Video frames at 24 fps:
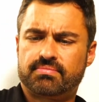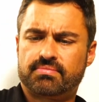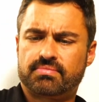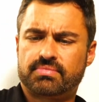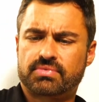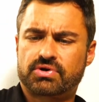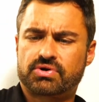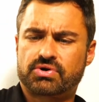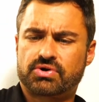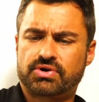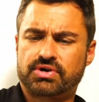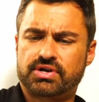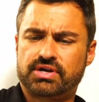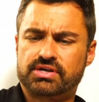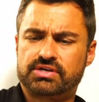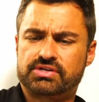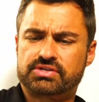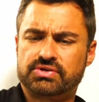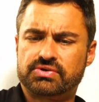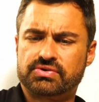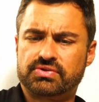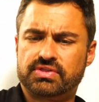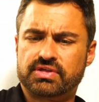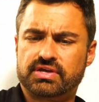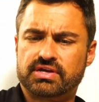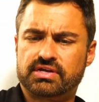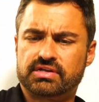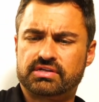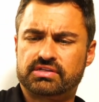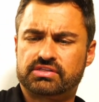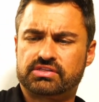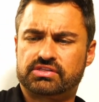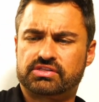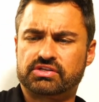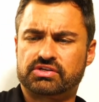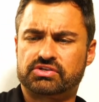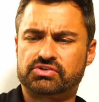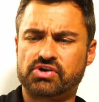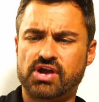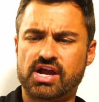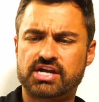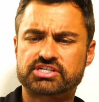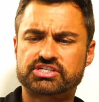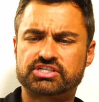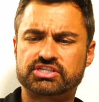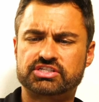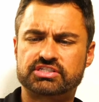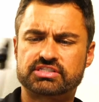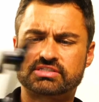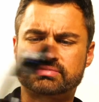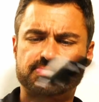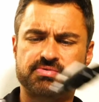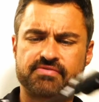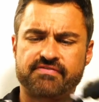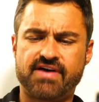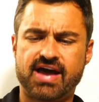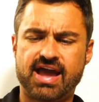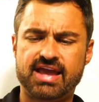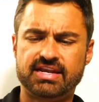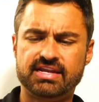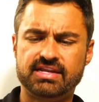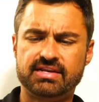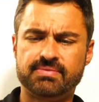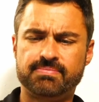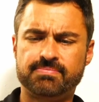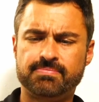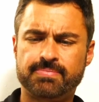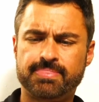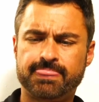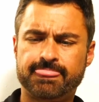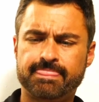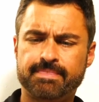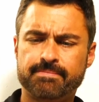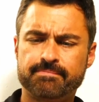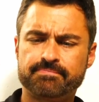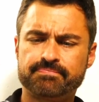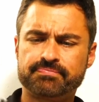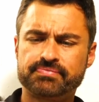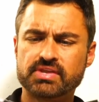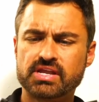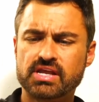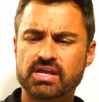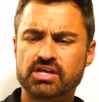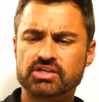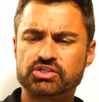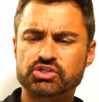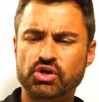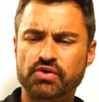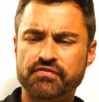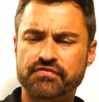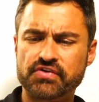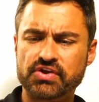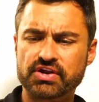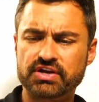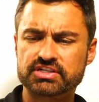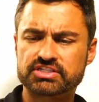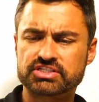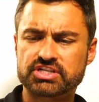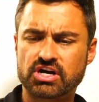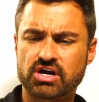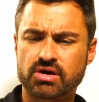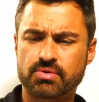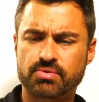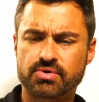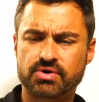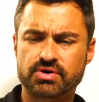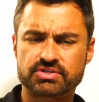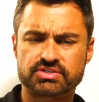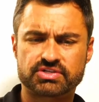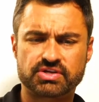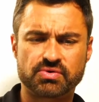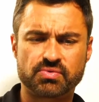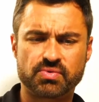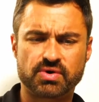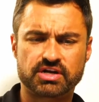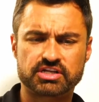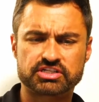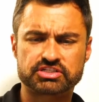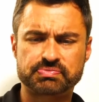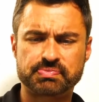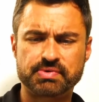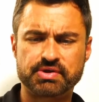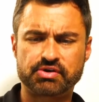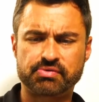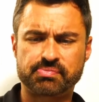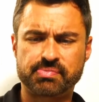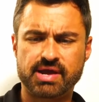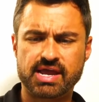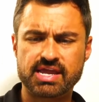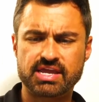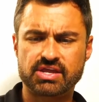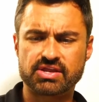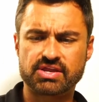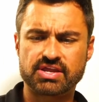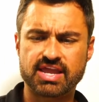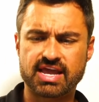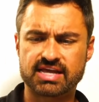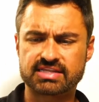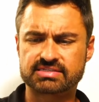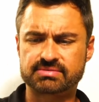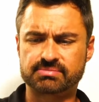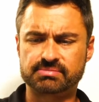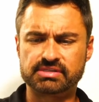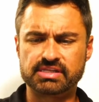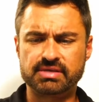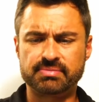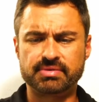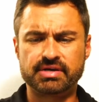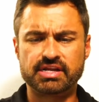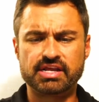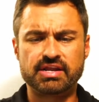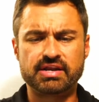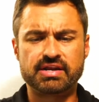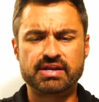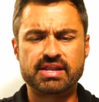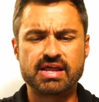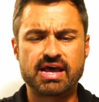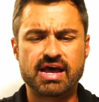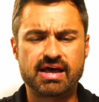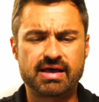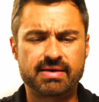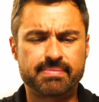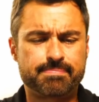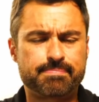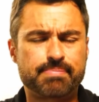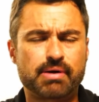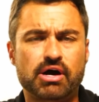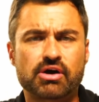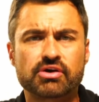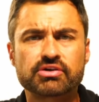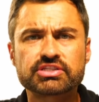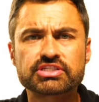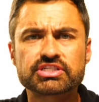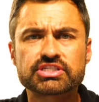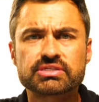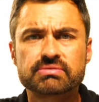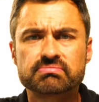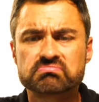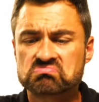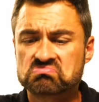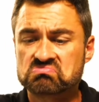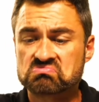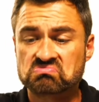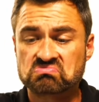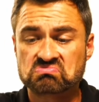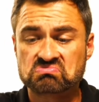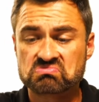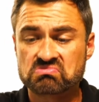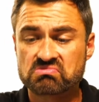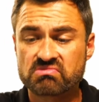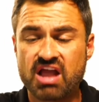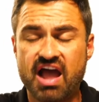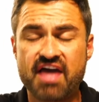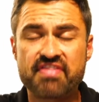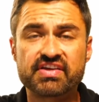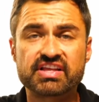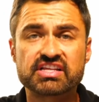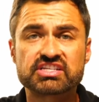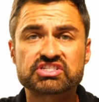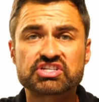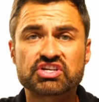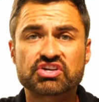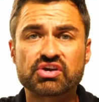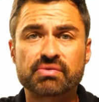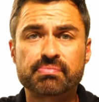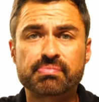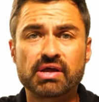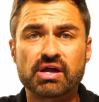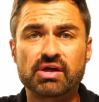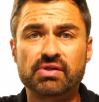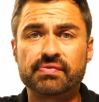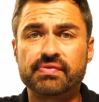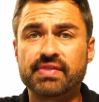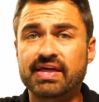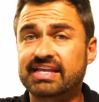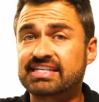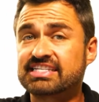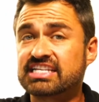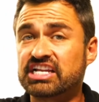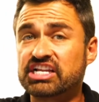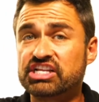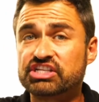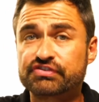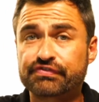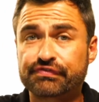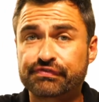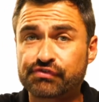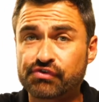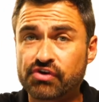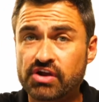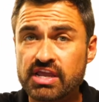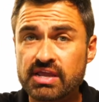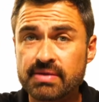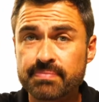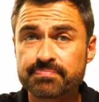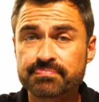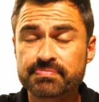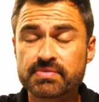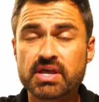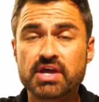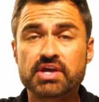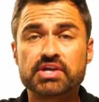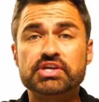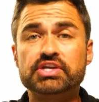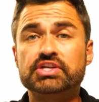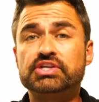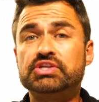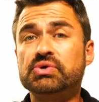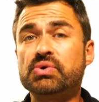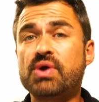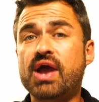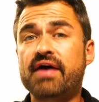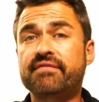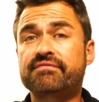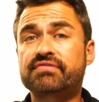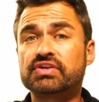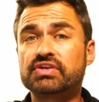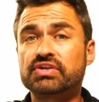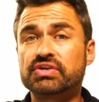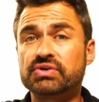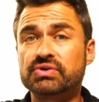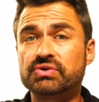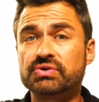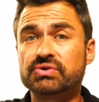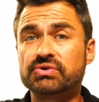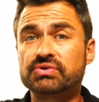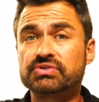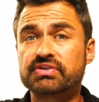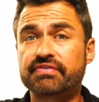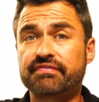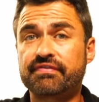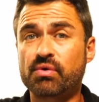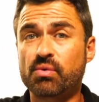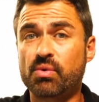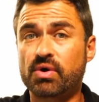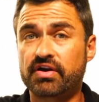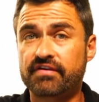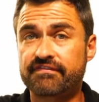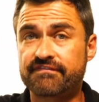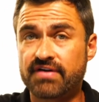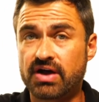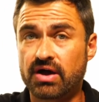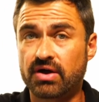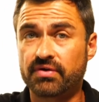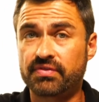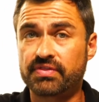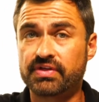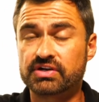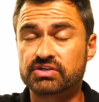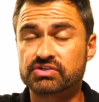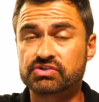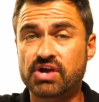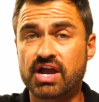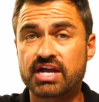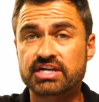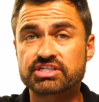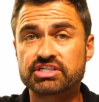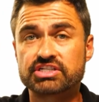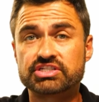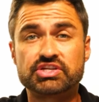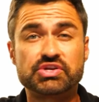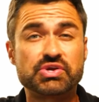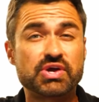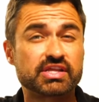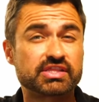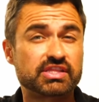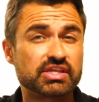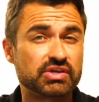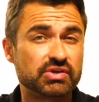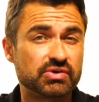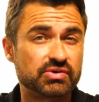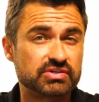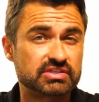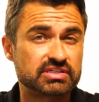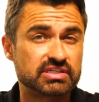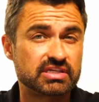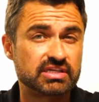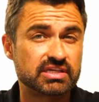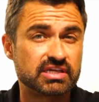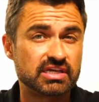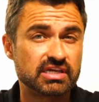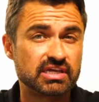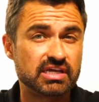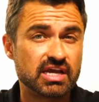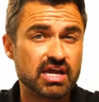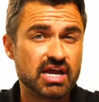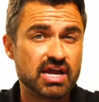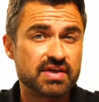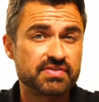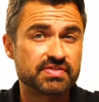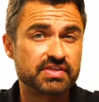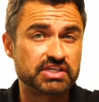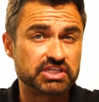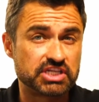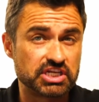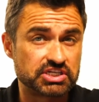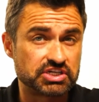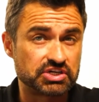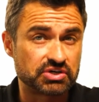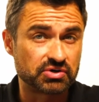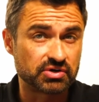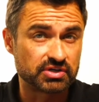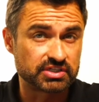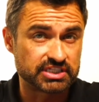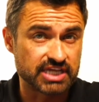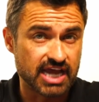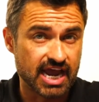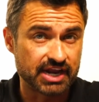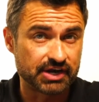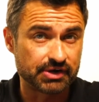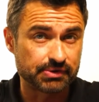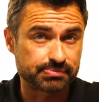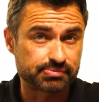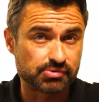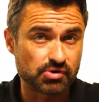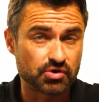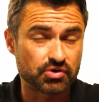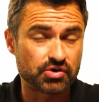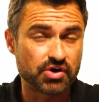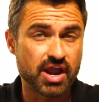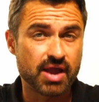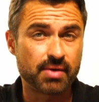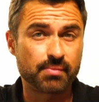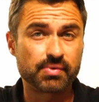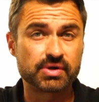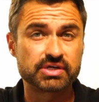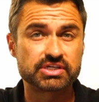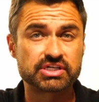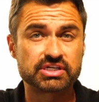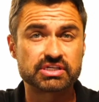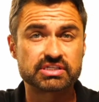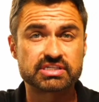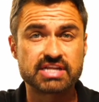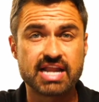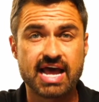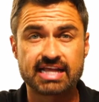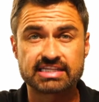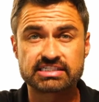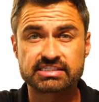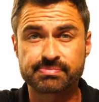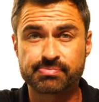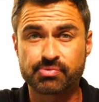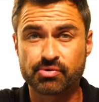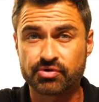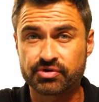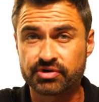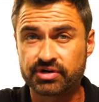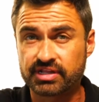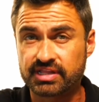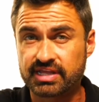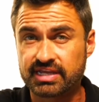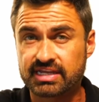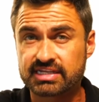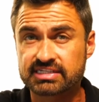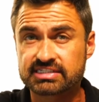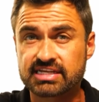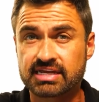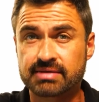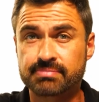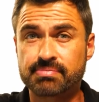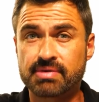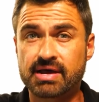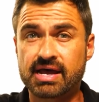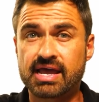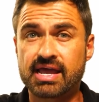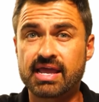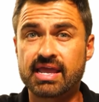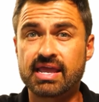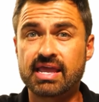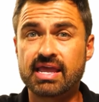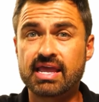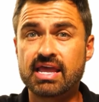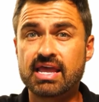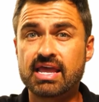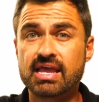according to the directions provided. So if you're into Star Wars and you want a speeder bike and you got some limited parts, I think it's a good build. Like I said, it's free. You do have to use, if you want to follow the directions, you have to use the Digital Designer program, which is not supported, like I said, by